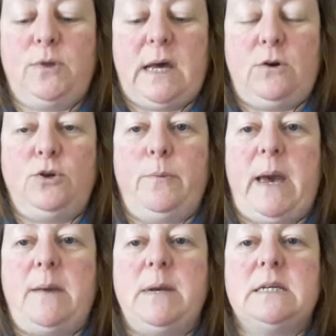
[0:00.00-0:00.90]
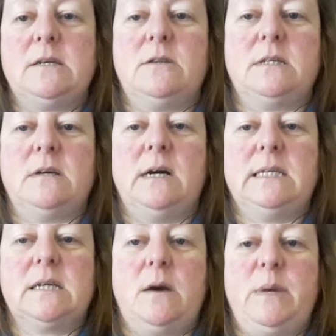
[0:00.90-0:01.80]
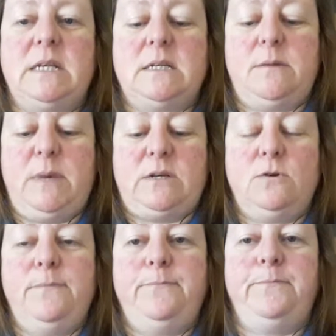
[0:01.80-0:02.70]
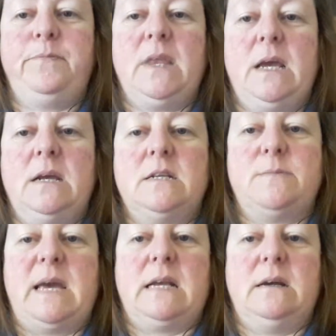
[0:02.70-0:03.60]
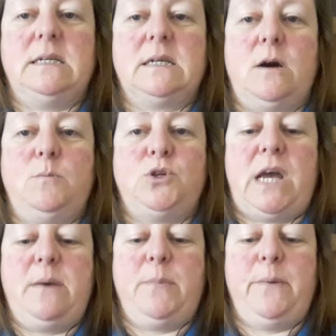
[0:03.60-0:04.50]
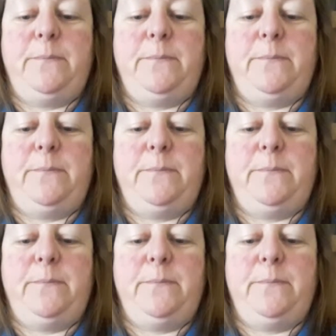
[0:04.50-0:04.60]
that on your baby so the sides come into the middle to make a nice cup shape.